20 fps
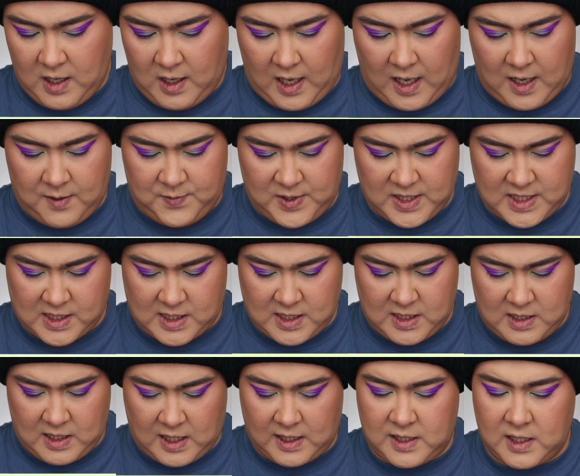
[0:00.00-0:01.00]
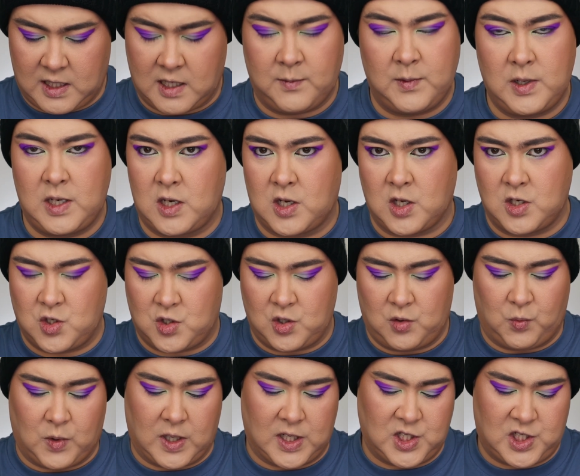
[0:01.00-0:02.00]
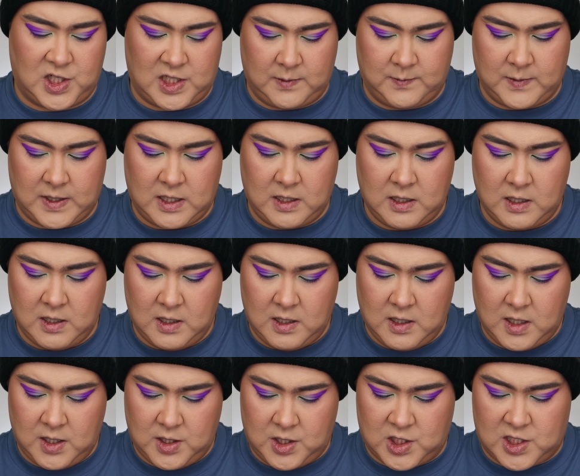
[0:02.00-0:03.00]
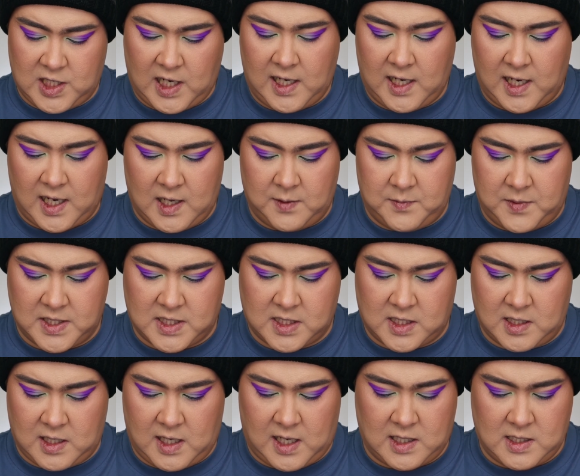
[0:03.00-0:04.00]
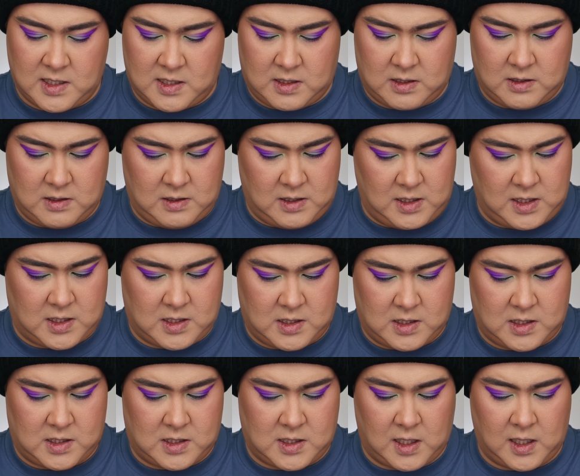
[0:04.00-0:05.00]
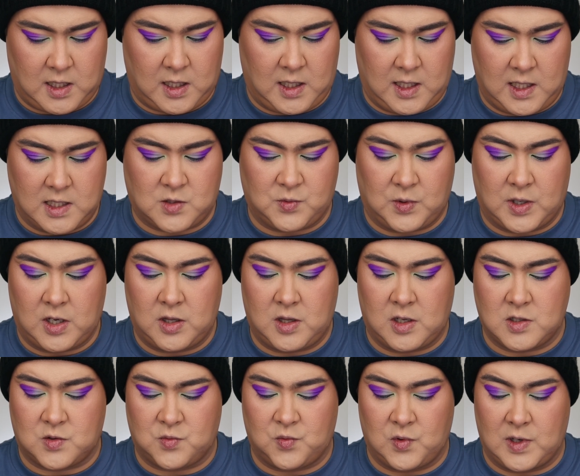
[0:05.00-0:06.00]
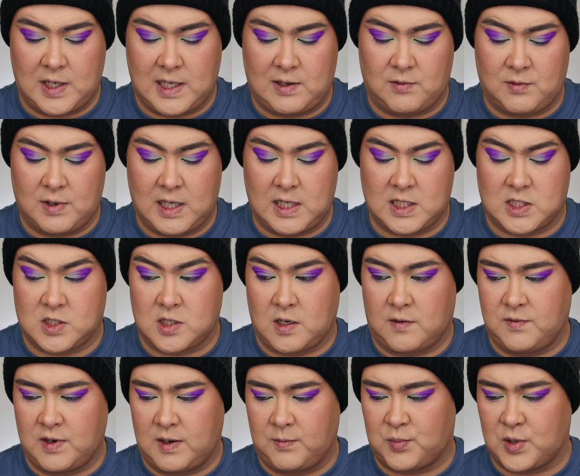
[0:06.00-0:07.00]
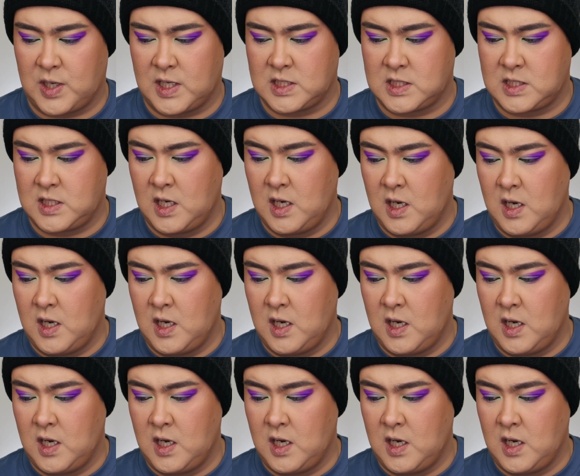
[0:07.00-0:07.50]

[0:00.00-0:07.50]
Air Biscuit. I think I'm only going to do one shimmer. The shade Air Biscuit it's stunning. It's one of those really, really softly pressed